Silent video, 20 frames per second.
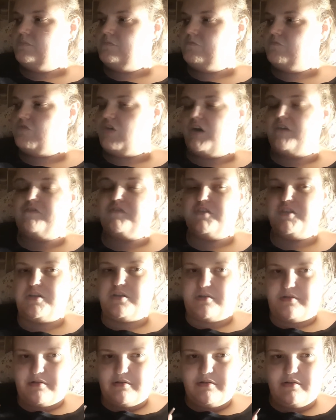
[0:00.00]
Rather
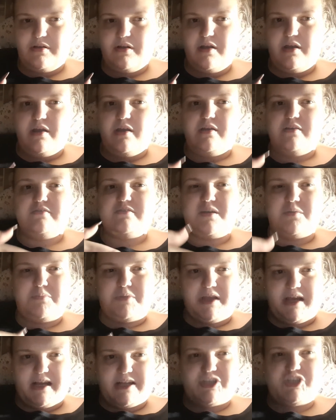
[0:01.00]
than some
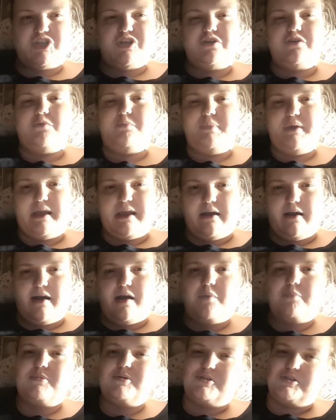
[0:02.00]
cats you can pick
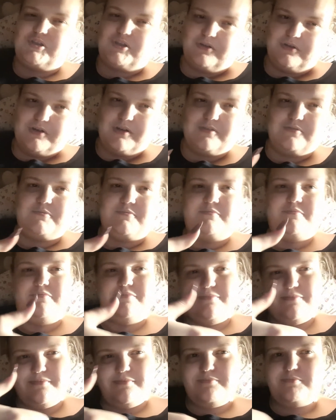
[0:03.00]
up and you can,
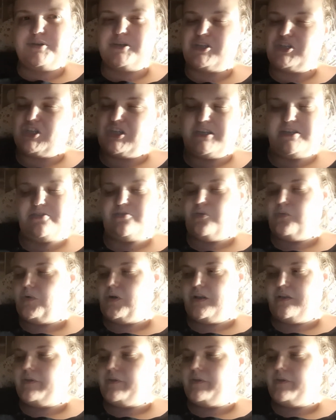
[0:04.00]
but she's not one of